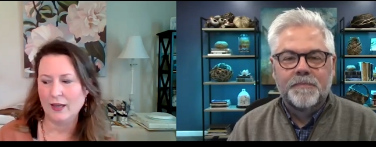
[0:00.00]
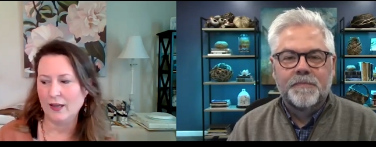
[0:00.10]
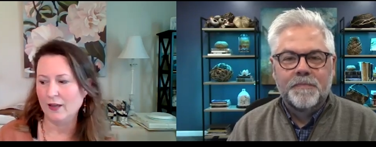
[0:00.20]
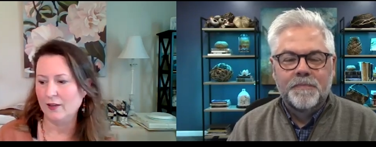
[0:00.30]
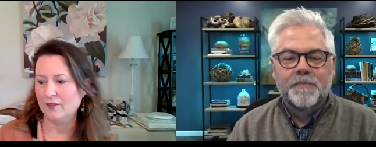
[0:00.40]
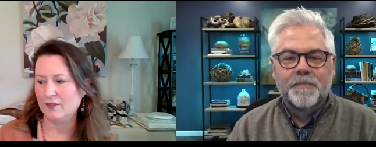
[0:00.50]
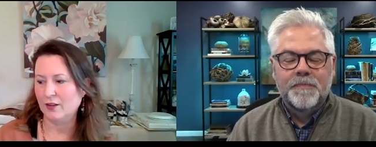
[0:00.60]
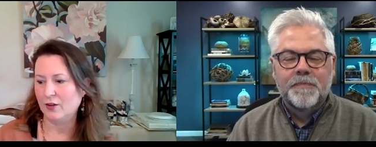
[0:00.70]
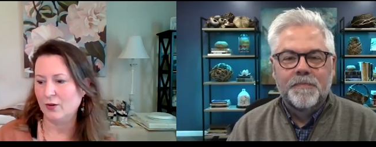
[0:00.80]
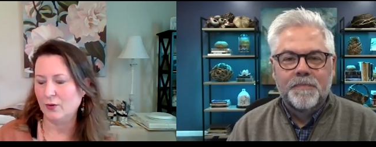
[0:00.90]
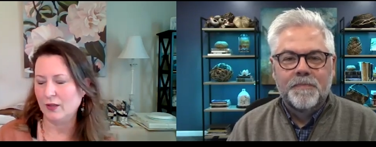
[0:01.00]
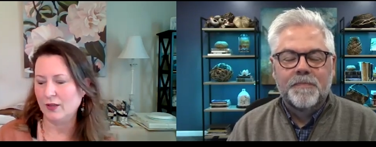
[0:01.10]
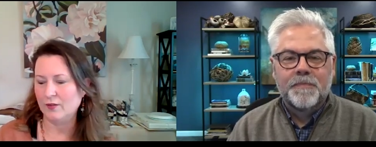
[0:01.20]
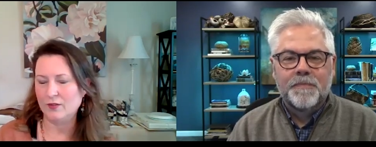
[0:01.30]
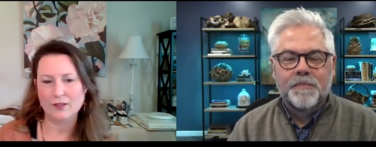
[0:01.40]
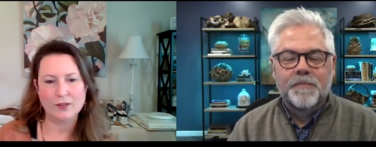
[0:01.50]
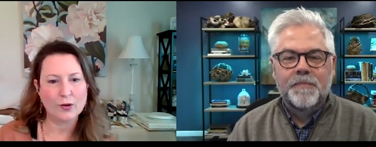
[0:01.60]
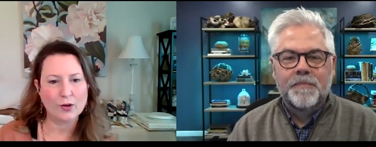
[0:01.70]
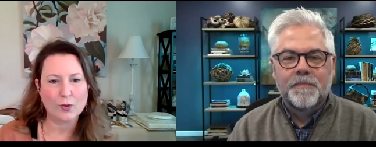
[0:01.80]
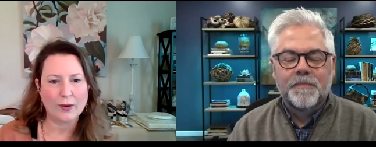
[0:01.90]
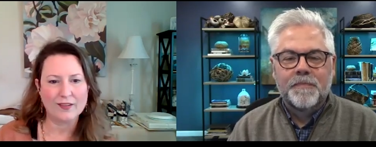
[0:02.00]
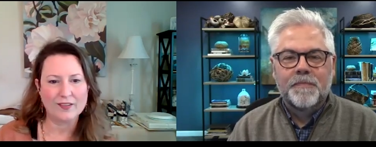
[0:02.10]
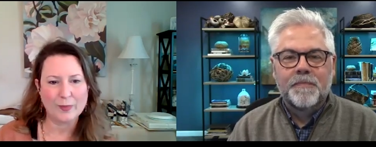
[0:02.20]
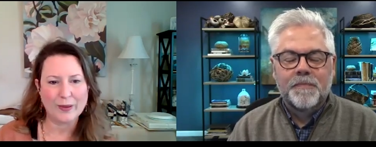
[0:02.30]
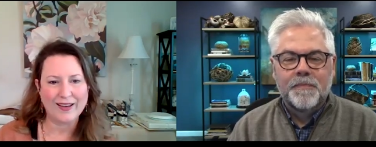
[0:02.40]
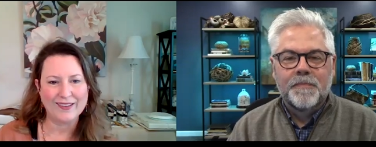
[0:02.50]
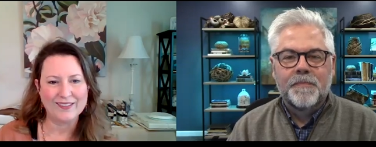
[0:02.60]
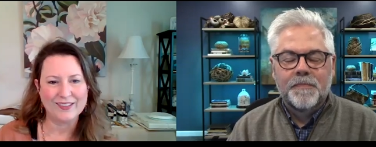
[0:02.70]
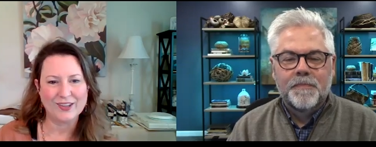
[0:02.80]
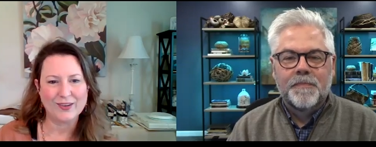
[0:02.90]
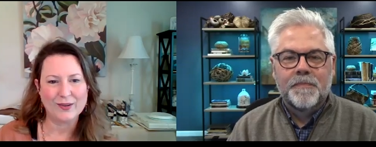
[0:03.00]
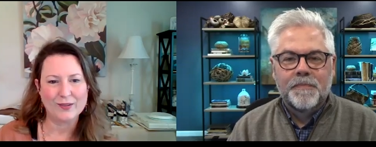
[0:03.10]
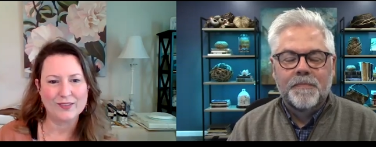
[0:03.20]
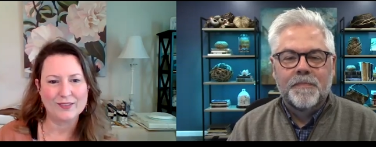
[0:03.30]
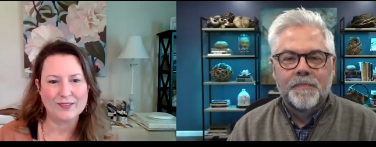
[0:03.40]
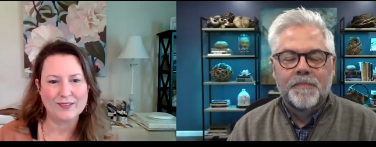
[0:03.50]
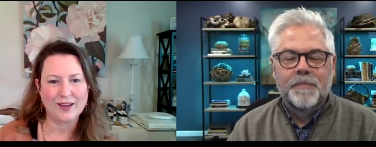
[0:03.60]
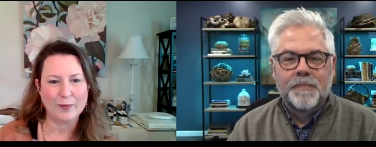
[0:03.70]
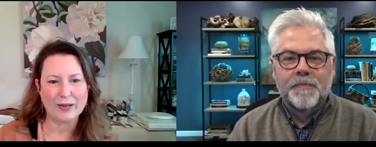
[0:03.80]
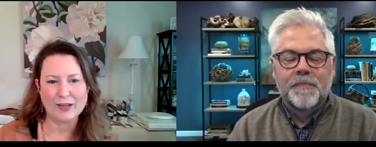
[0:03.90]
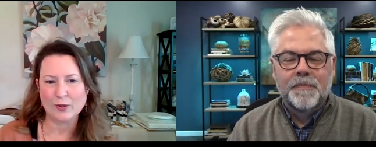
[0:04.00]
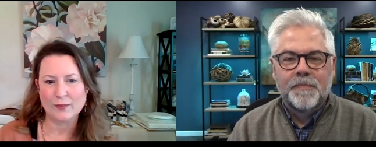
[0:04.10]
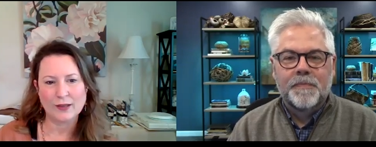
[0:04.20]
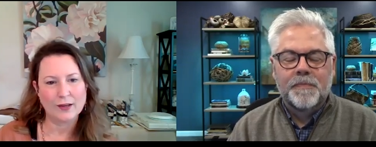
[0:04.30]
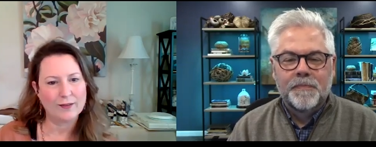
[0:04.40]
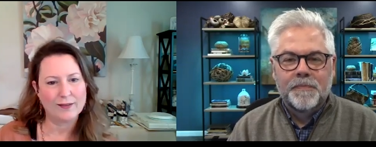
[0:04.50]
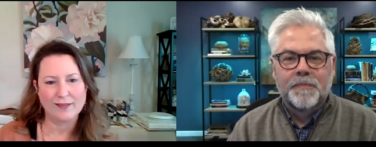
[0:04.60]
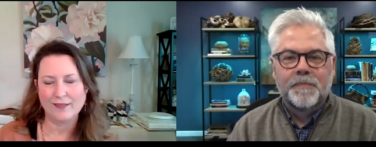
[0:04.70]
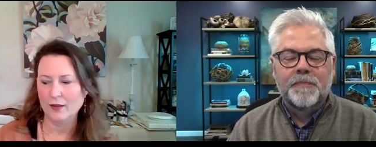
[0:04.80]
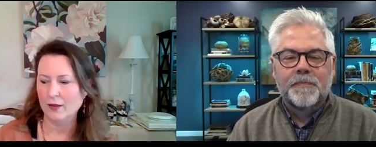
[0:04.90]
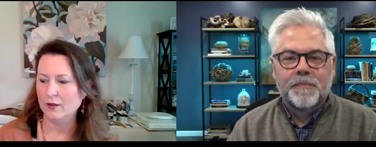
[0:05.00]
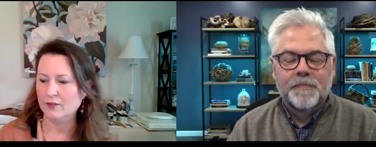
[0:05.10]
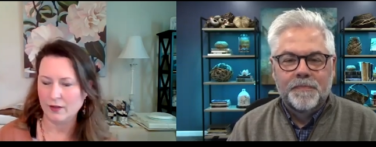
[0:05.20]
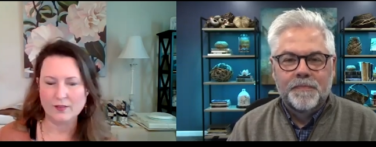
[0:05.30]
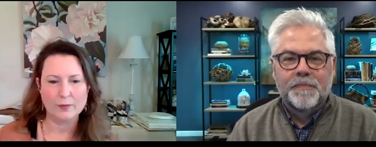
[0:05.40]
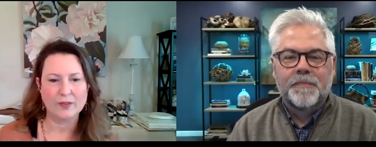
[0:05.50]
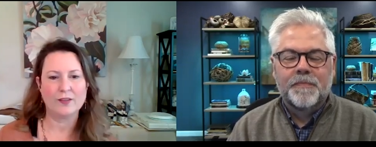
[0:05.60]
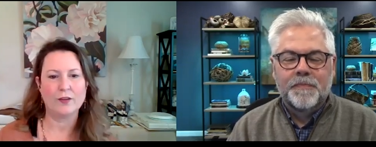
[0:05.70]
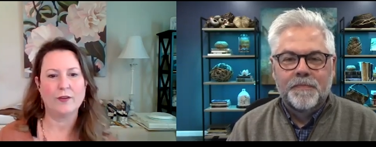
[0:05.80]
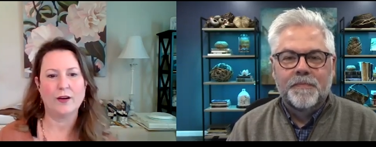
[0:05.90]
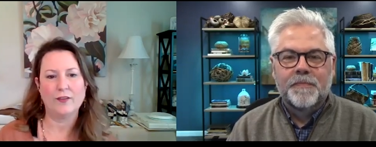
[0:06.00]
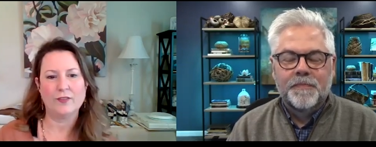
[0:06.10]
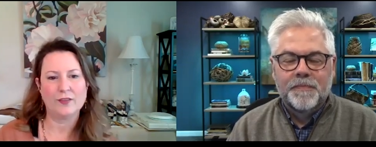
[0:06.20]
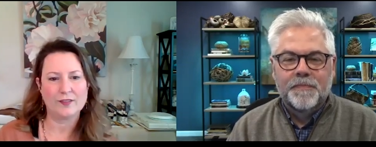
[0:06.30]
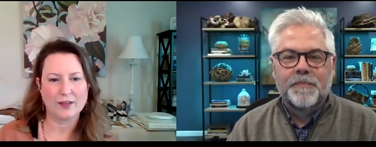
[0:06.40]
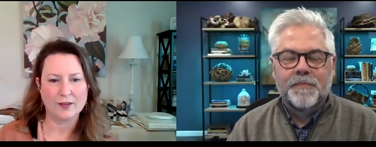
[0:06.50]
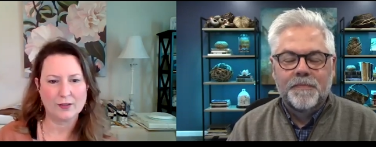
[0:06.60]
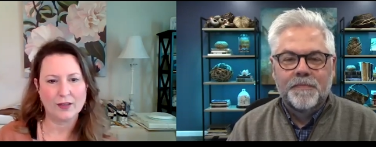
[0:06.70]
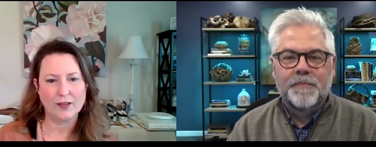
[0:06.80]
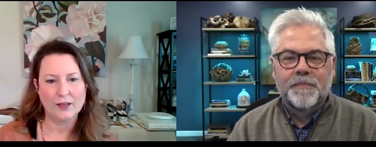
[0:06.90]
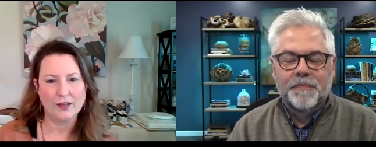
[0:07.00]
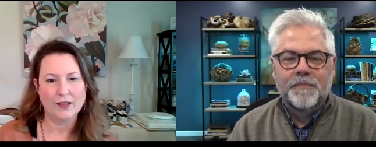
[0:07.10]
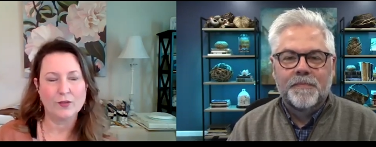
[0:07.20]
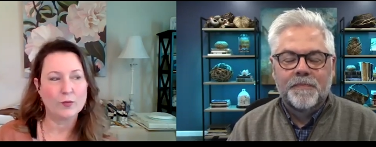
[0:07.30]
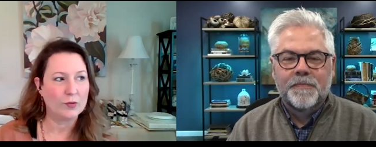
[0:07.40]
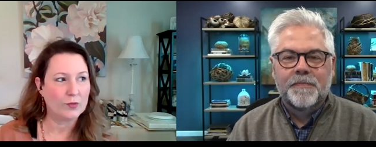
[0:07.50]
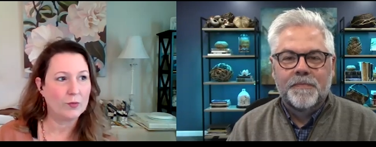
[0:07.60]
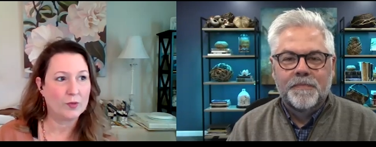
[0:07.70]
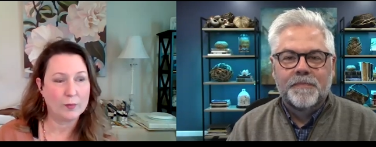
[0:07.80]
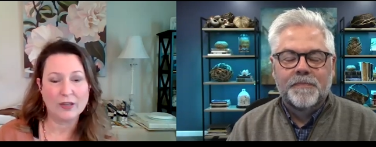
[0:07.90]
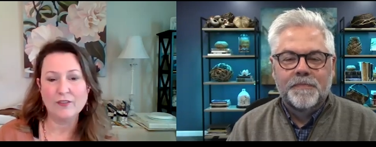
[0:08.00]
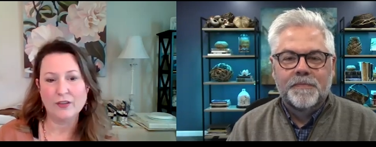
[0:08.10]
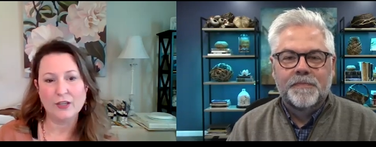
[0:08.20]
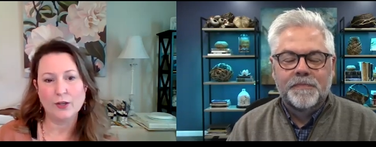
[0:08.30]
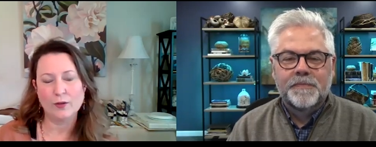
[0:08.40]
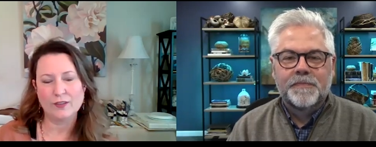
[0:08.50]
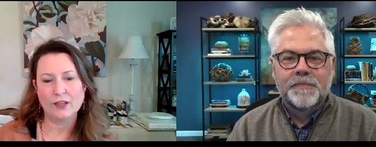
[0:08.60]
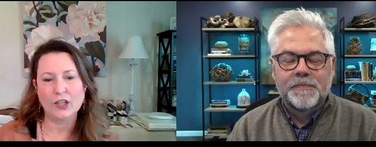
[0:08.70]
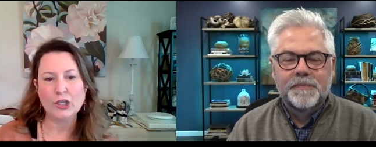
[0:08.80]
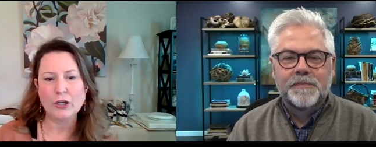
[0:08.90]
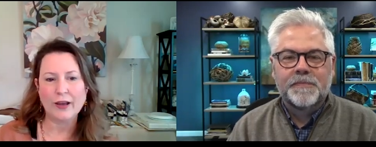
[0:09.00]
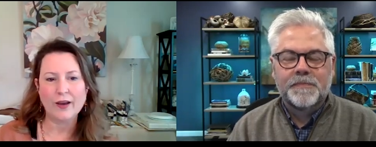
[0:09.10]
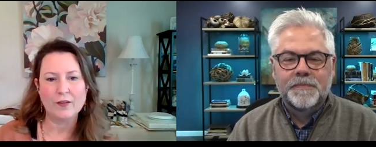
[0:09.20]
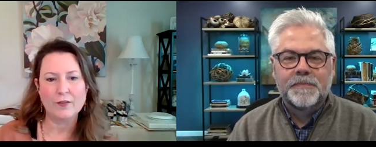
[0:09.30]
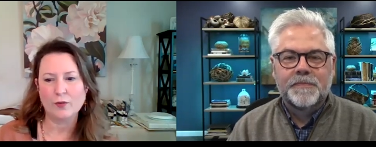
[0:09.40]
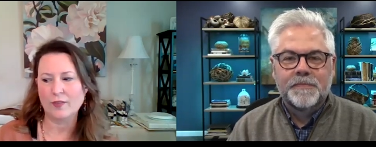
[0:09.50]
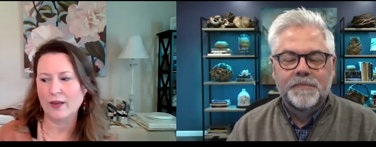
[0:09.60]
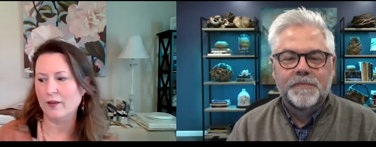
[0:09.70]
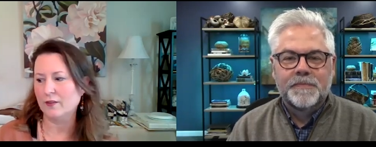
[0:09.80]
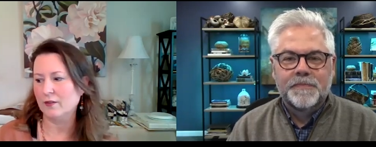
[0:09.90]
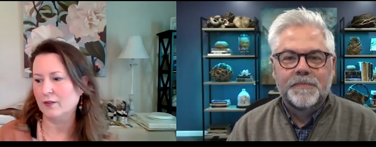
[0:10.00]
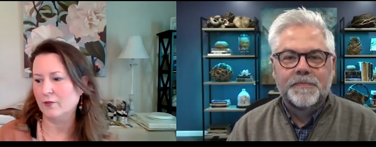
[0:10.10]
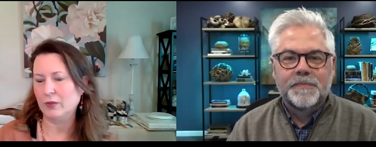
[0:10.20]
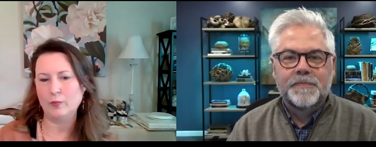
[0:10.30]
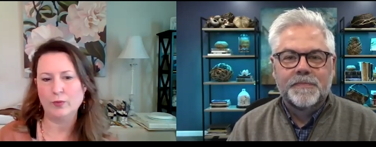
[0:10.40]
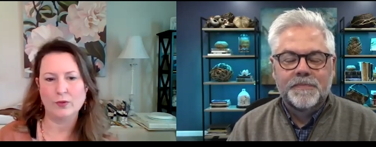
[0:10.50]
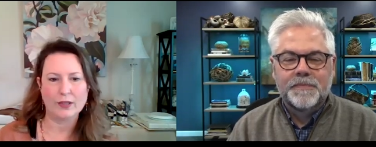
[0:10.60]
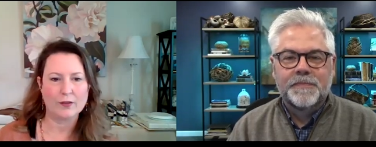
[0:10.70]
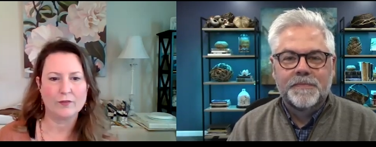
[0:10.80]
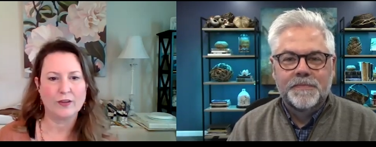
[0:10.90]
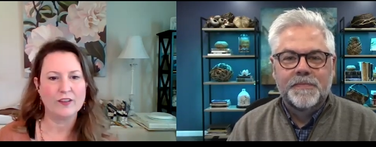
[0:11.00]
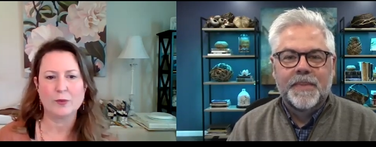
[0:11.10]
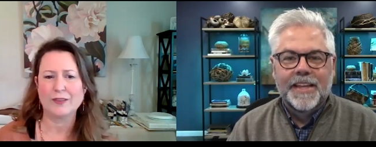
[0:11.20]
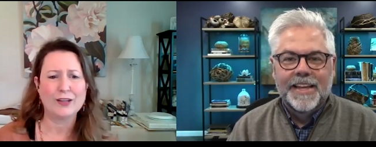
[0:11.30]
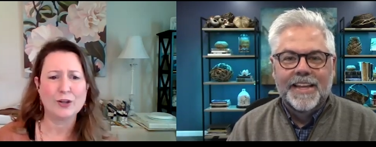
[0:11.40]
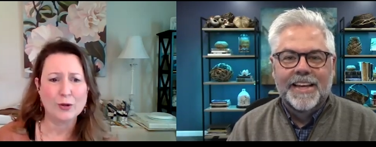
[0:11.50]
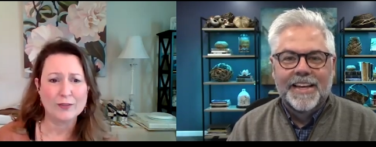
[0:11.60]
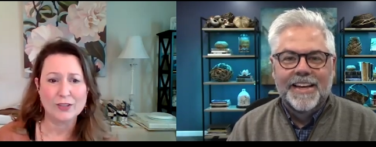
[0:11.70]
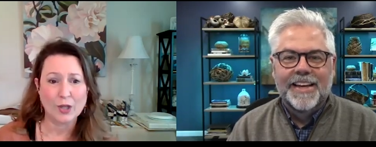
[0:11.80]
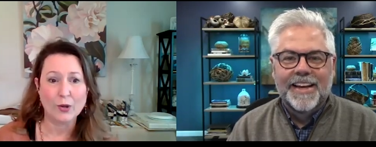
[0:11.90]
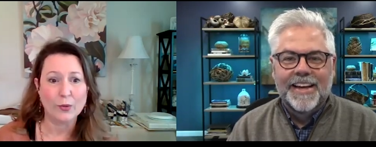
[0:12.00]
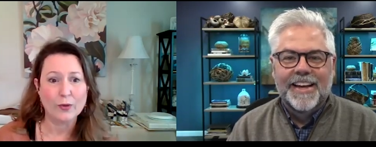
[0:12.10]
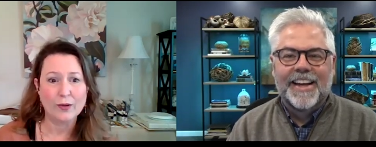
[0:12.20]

Speaker 1: And so it didn't hurt quite as bad. You know, I just got back on there and dusted myself off and decided, okay, the, the, the benefit here is it cleared out over a thousand people like on Facebook that I don't even know.